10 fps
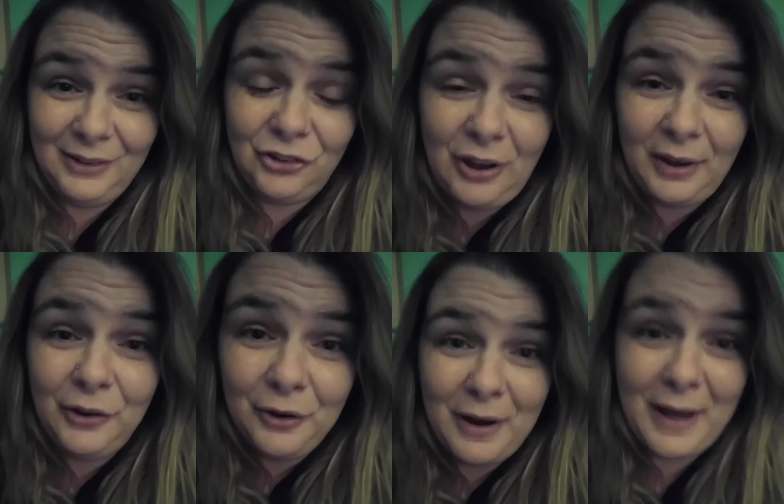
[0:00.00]
Check
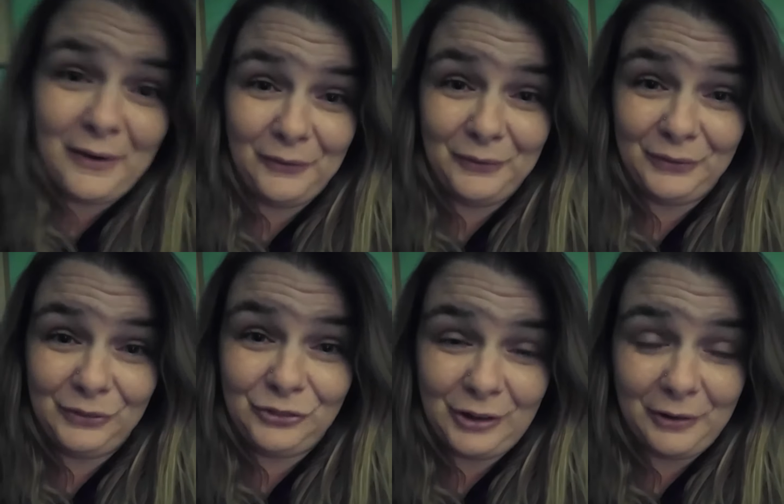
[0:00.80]
her out.
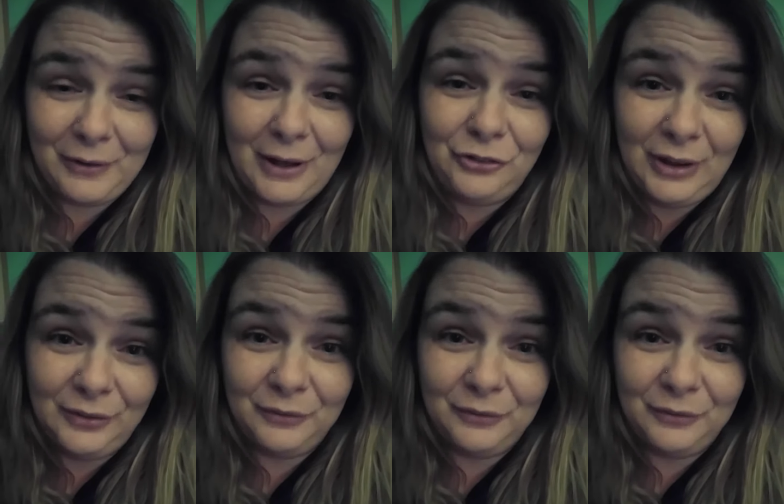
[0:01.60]
Check her out. She has some